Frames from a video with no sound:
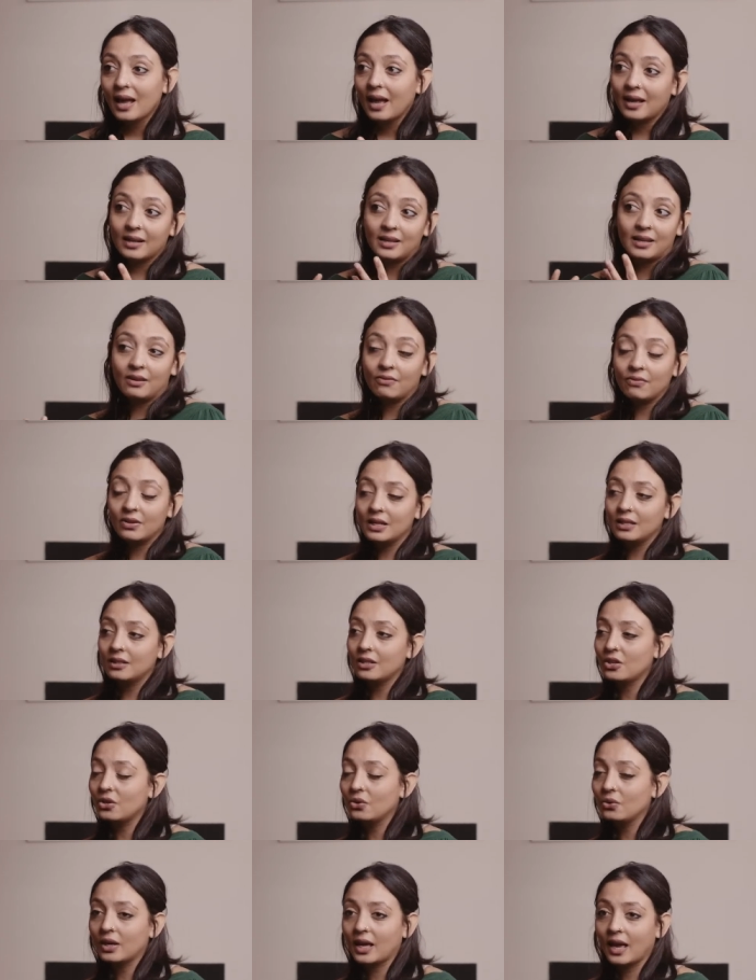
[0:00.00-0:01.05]
and even in
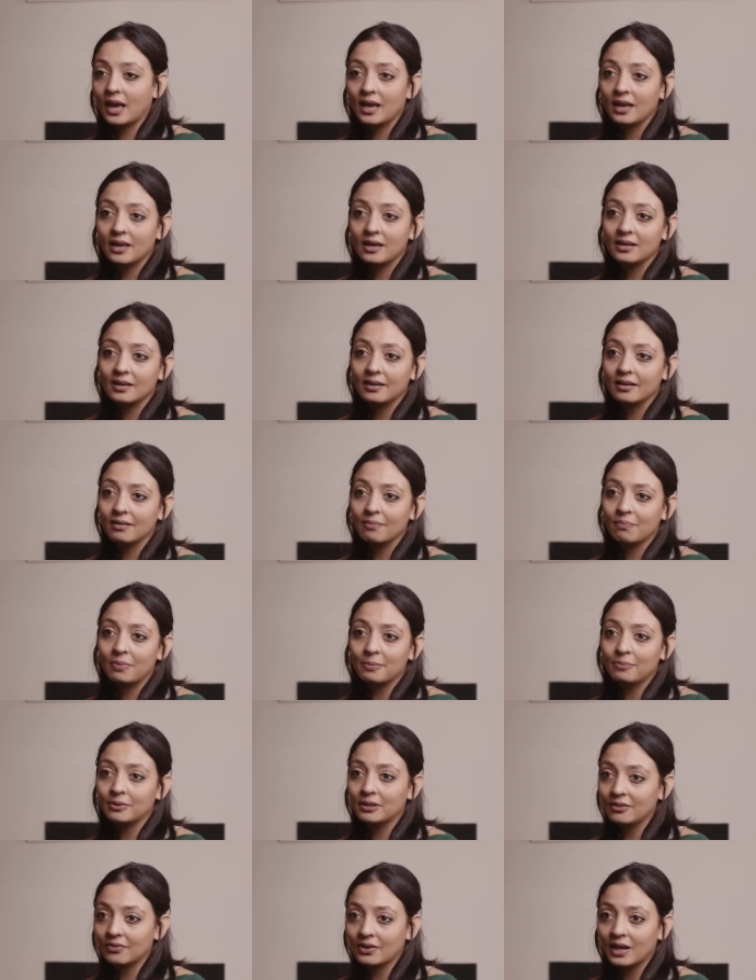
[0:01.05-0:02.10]
the UK,
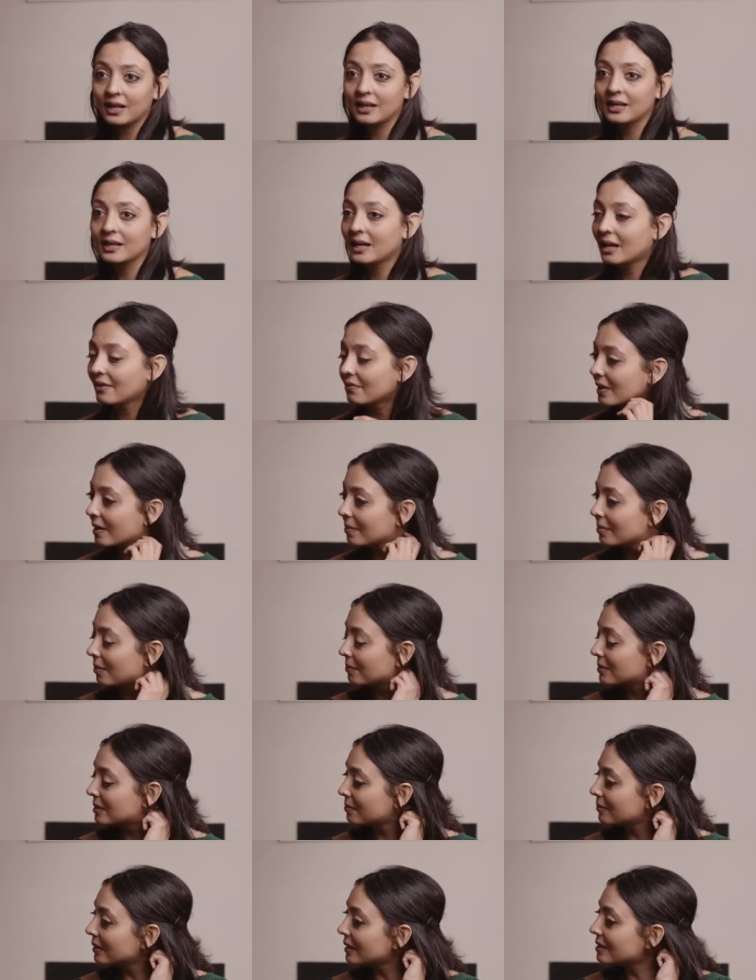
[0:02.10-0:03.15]
people of colour have come up
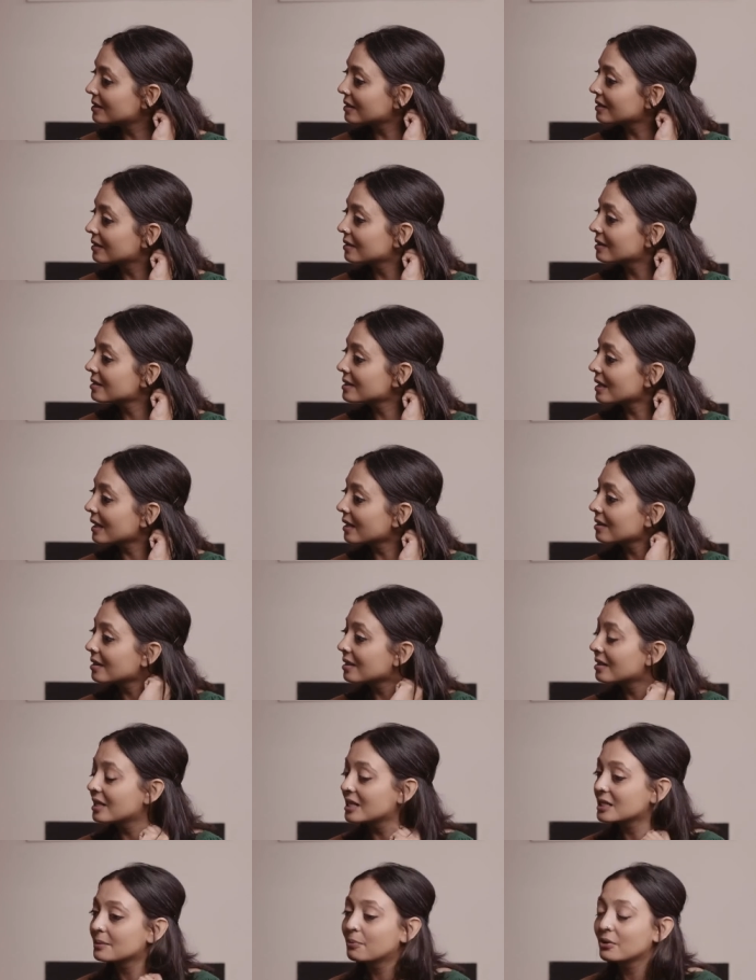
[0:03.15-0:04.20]
to me to say
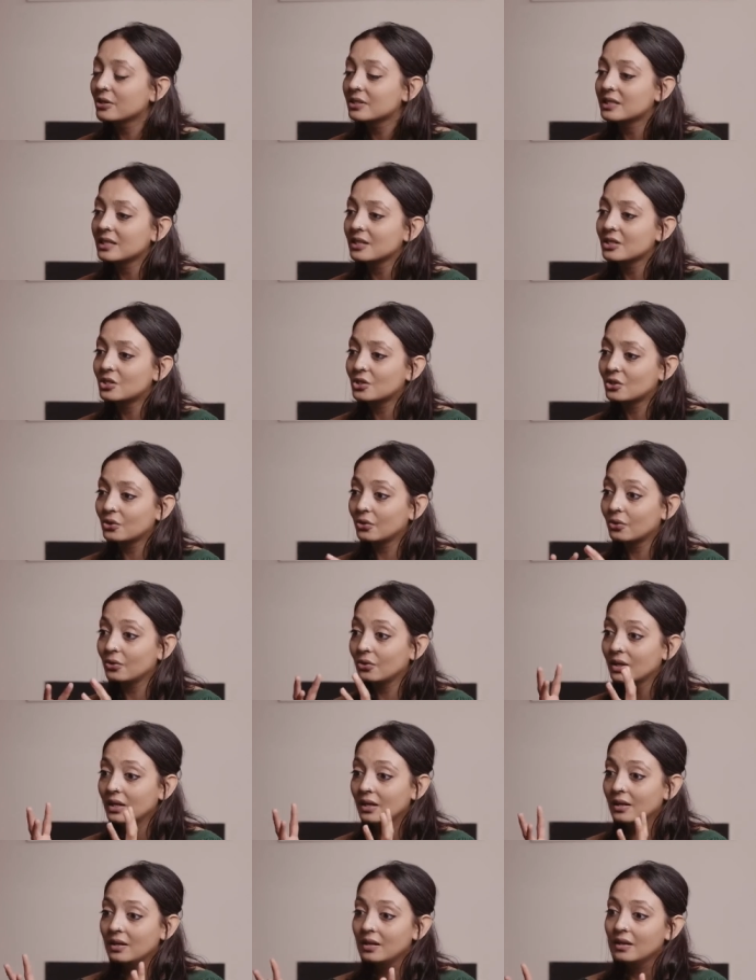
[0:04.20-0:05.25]
that this puts into
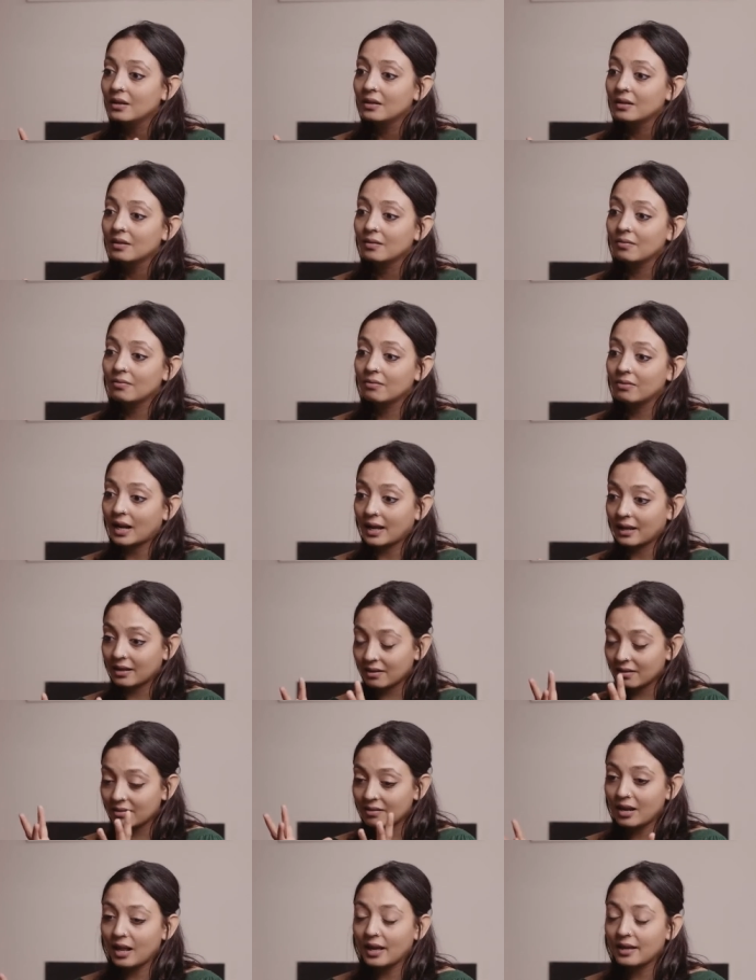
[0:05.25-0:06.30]
like,
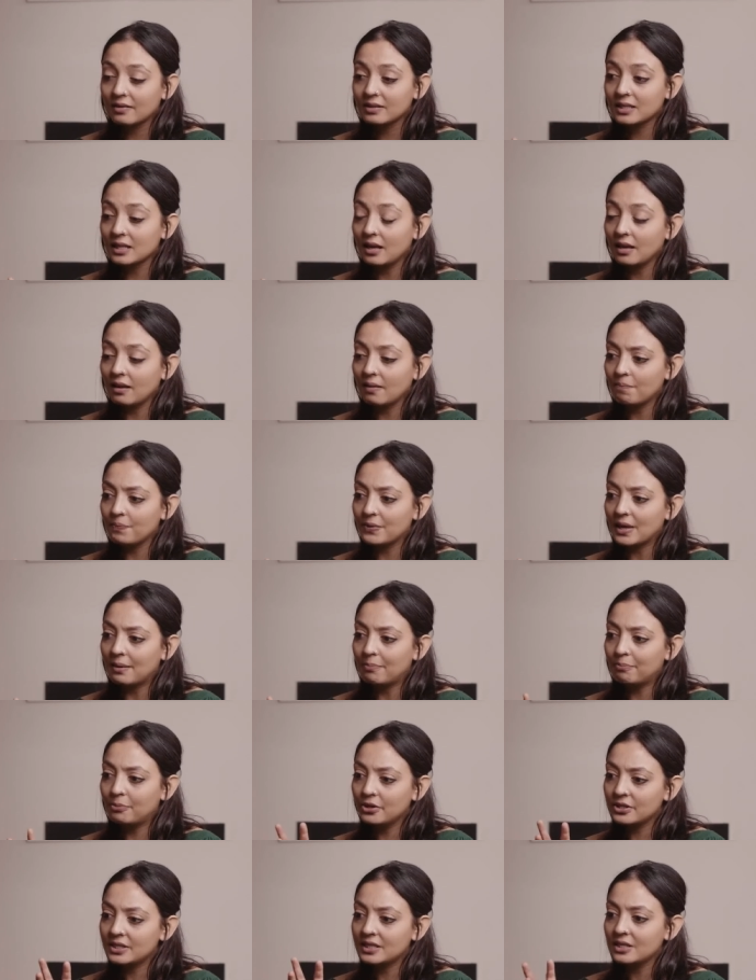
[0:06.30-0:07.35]
like it,
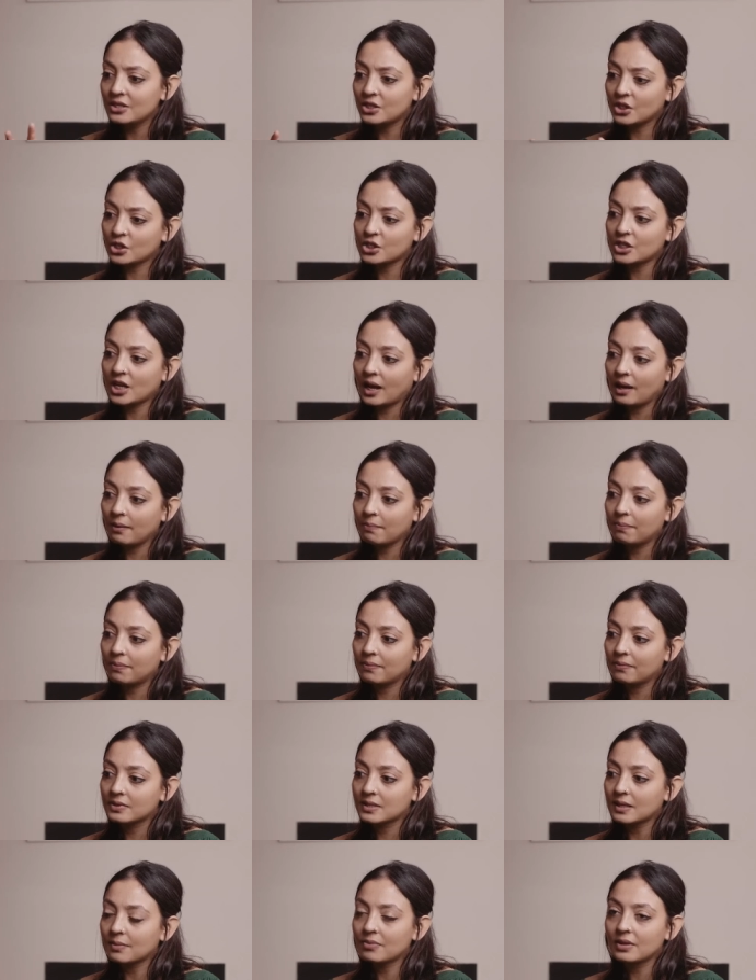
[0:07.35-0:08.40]
it puts into shape
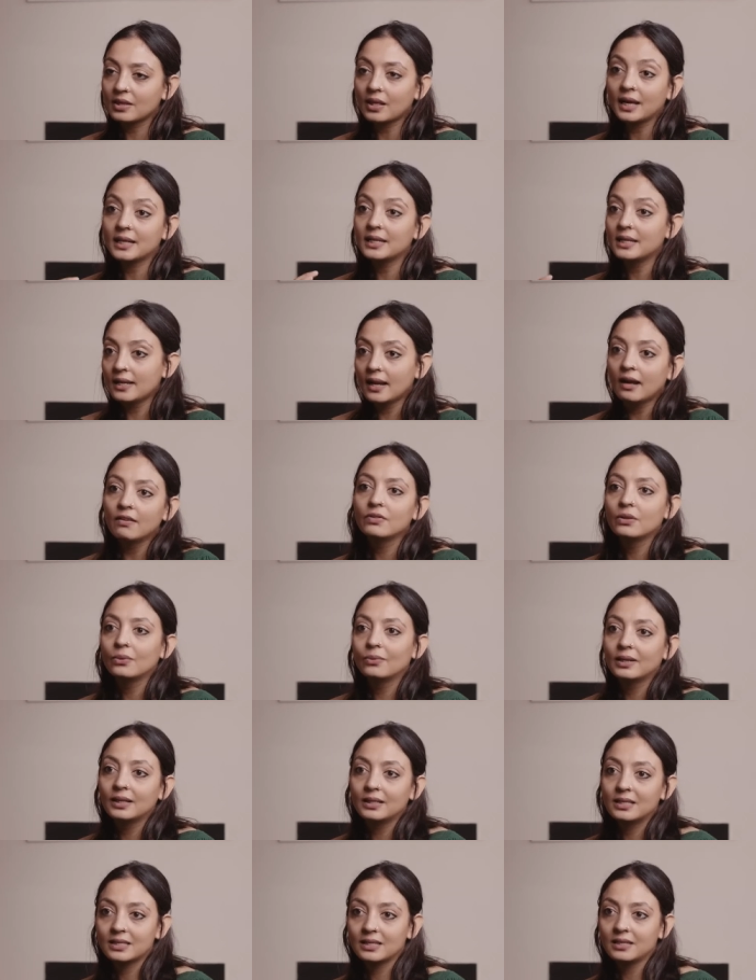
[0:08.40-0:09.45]
something I didn't have the
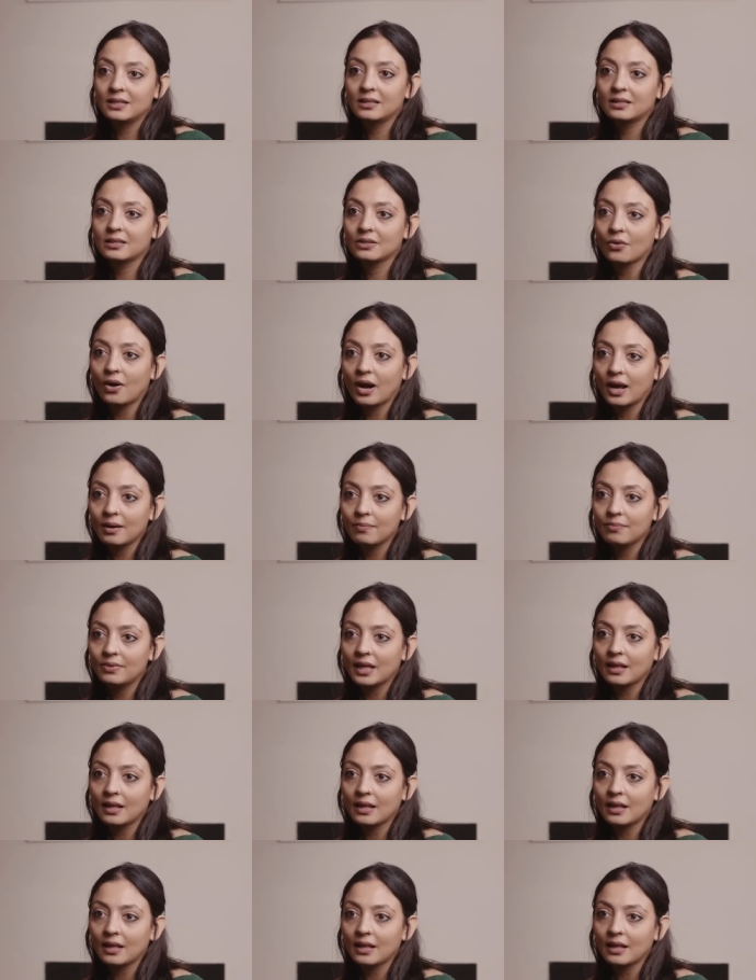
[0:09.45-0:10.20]
words to describe.